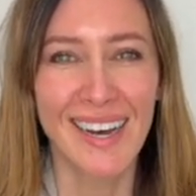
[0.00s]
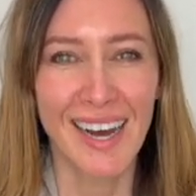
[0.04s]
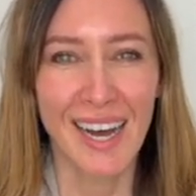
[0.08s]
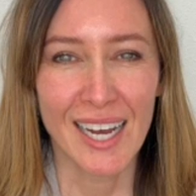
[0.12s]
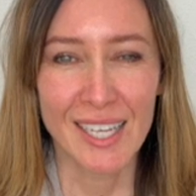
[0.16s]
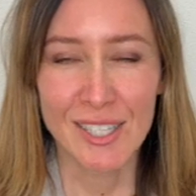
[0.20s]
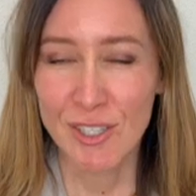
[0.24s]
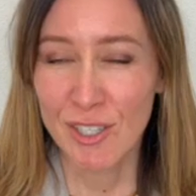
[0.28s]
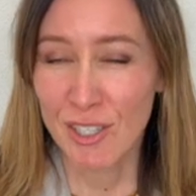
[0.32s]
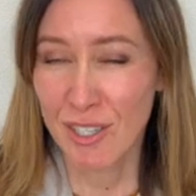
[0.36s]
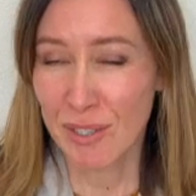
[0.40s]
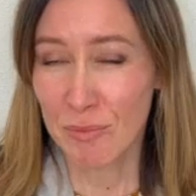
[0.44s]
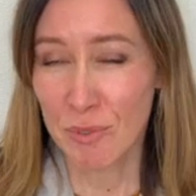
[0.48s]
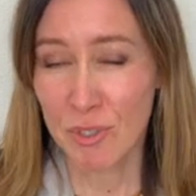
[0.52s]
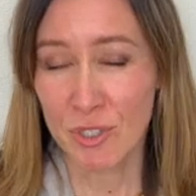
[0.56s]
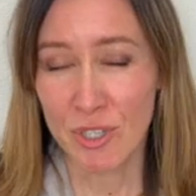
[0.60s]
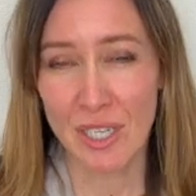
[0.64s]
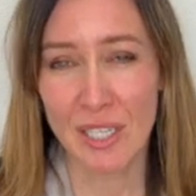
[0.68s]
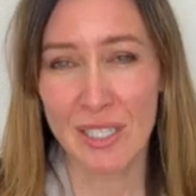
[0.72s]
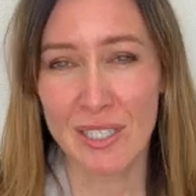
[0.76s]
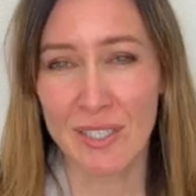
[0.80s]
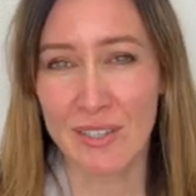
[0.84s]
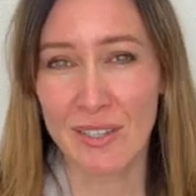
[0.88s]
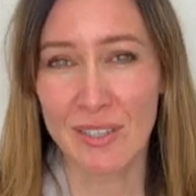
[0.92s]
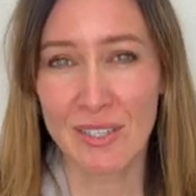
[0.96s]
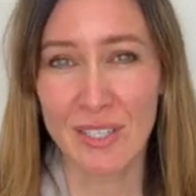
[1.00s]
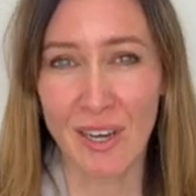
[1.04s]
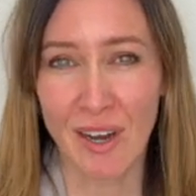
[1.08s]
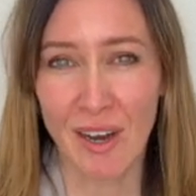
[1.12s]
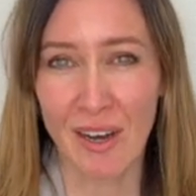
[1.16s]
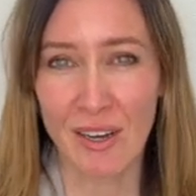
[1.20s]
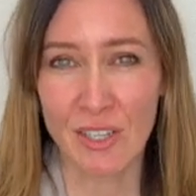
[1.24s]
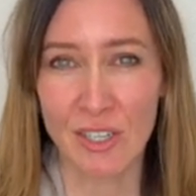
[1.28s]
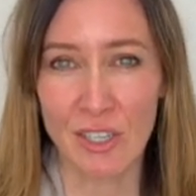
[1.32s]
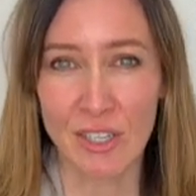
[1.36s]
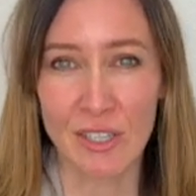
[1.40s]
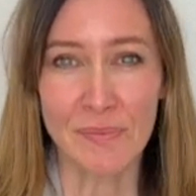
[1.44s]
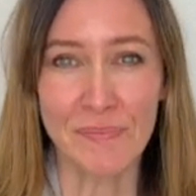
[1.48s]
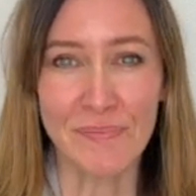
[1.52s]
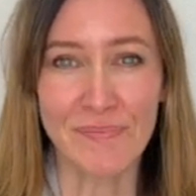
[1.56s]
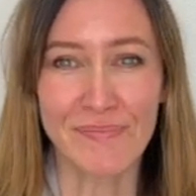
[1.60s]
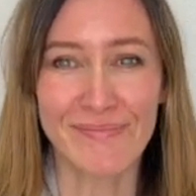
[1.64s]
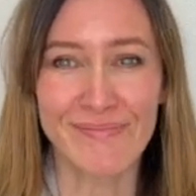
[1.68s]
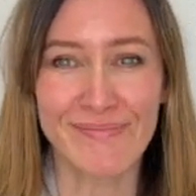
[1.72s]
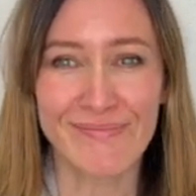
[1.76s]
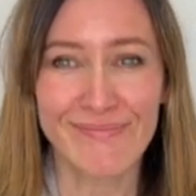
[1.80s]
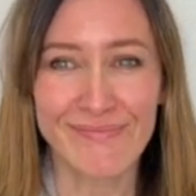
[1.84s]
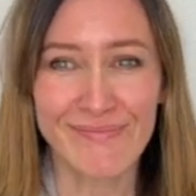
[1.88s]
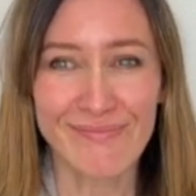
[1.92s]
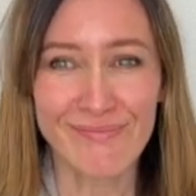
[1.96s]
I took him straight to the doctor
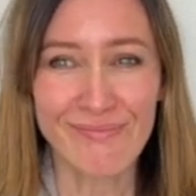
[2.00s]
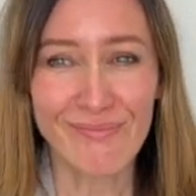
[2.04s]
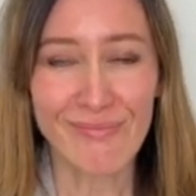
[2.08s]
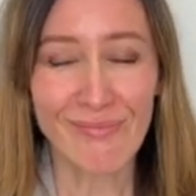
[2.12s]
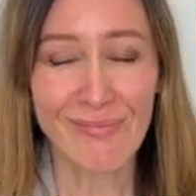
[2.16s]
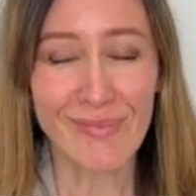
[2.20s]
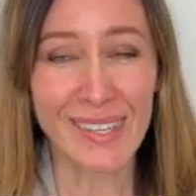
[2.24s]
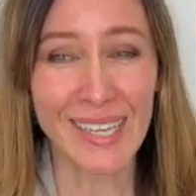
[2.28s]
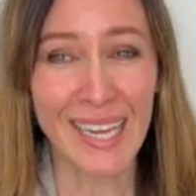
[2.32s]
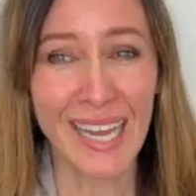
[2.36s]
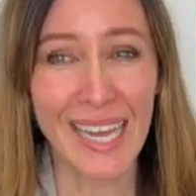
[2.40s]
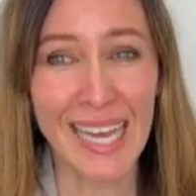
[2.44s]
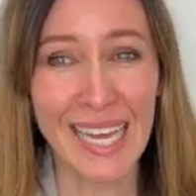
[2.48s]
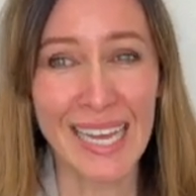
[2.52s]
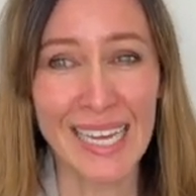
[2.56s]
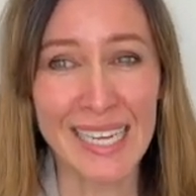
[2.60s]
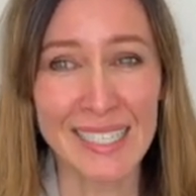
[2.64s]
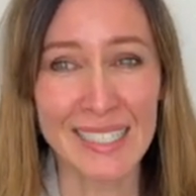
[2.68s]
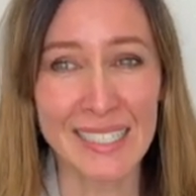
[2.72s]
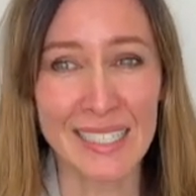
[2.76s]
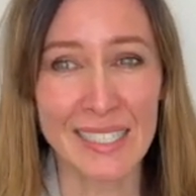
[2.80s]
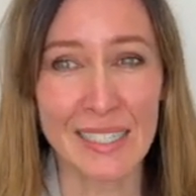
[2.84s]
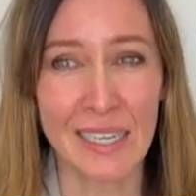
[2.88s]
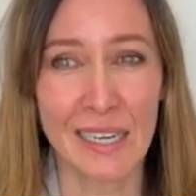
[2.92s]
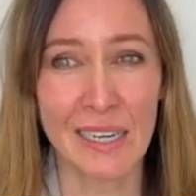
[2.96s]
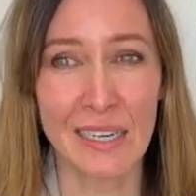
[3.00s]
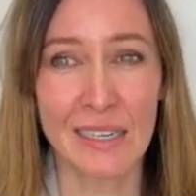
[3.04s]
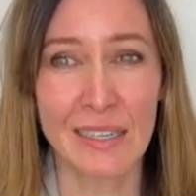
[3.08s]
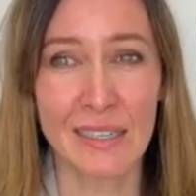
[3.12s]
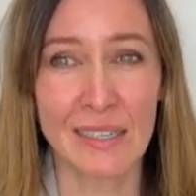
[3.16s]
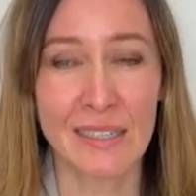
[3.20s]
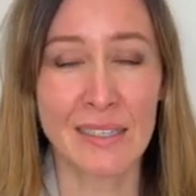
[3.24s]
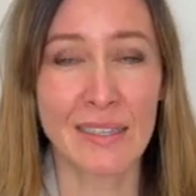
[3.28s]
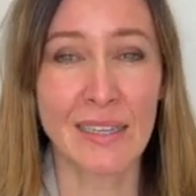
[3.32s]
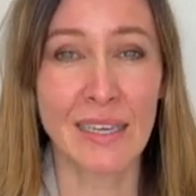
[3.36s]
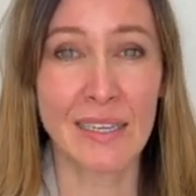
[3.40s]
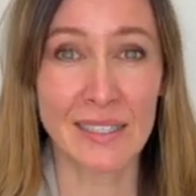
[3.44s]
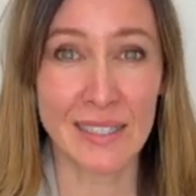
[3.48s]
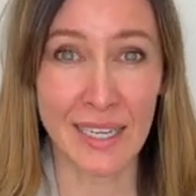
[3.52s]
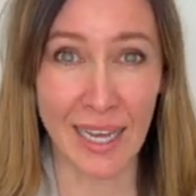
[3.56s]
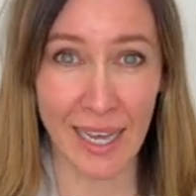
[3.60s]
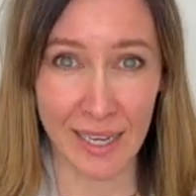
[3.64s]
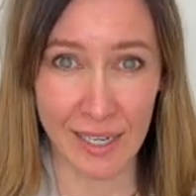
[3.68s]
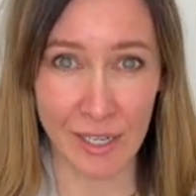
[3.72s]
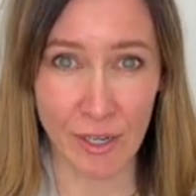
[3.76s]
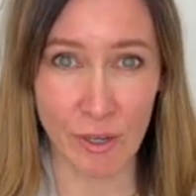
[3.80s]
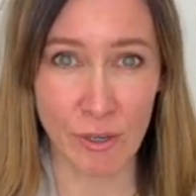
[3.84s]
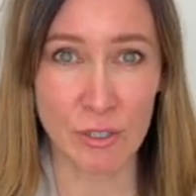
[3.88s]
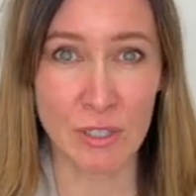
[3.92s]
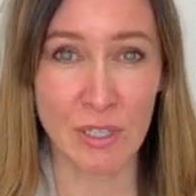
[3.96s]
and uh, they
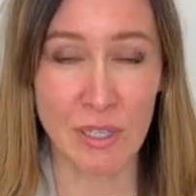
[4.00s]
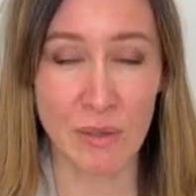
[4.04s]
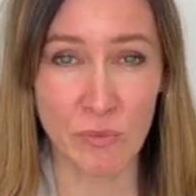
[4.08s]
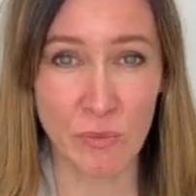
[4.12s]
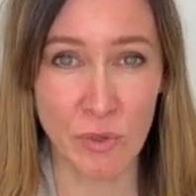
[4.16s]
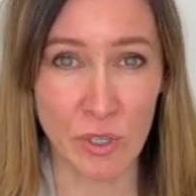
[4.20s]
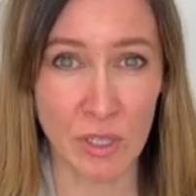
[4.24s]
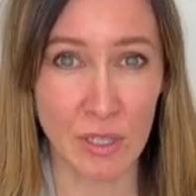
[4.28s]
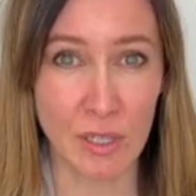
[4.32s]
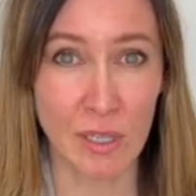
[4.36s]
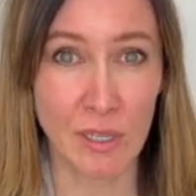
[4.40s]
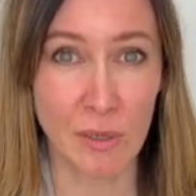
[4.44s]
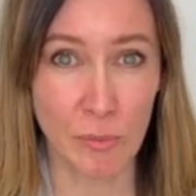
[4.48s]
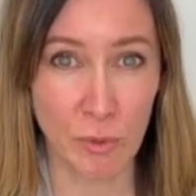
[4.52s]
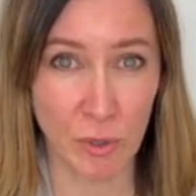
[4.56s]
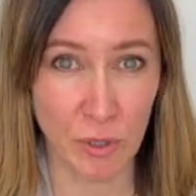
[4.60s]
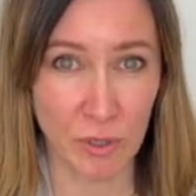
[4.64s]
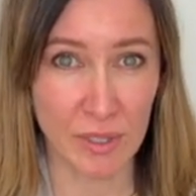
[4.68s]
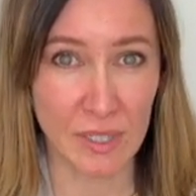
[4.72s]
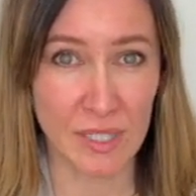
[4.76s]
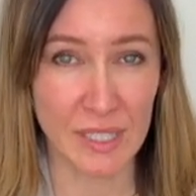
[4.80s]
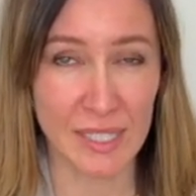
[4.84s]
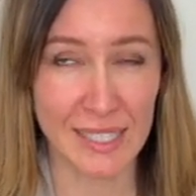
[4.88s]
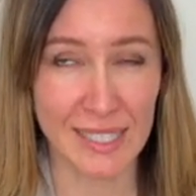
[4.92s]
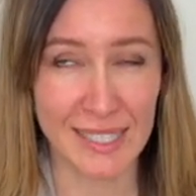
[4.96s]
diagnosed him with Perthes